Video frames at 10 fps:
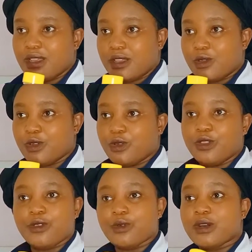
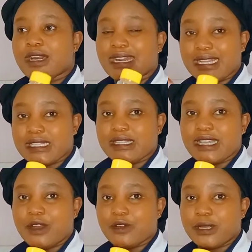you create the
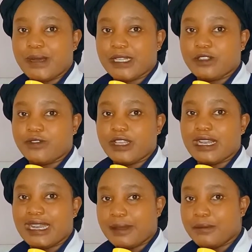outer part of the
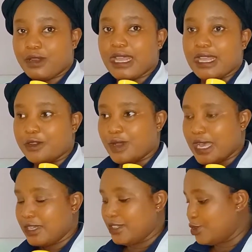lemon and you add
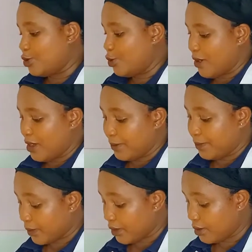it
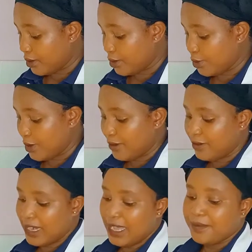to your
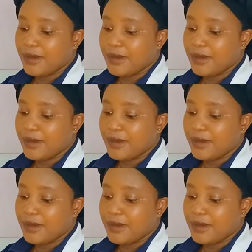flour.